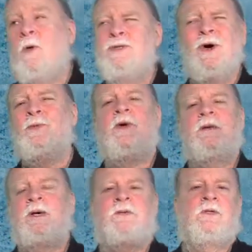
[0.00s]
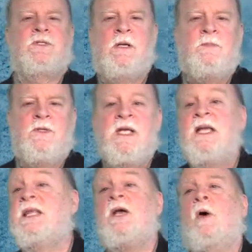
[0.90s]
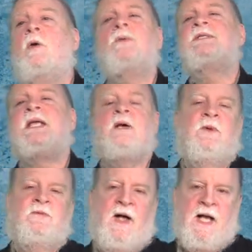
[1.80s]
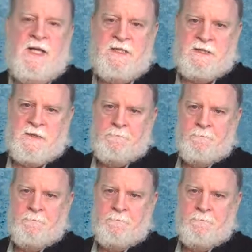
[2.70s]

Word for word: oh, don't worry about those numbers, they always get revised.